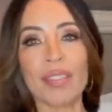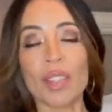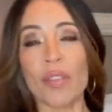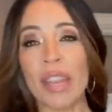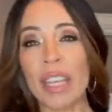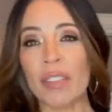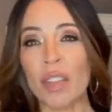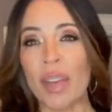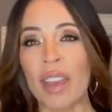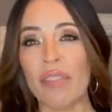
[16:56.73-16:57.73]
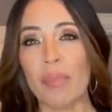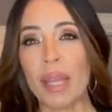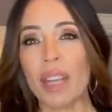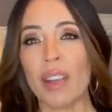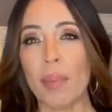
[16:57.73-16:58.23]
So if any of you have
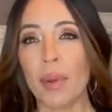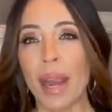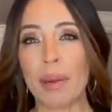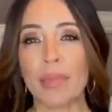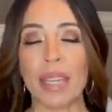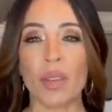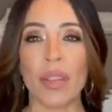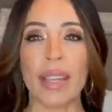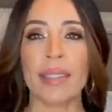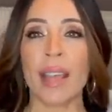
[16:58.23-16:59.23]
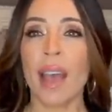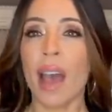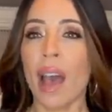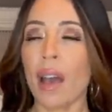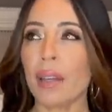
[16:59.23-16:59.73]
bigger upper arms, I know that's
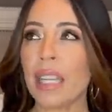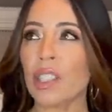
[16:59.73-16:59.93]
an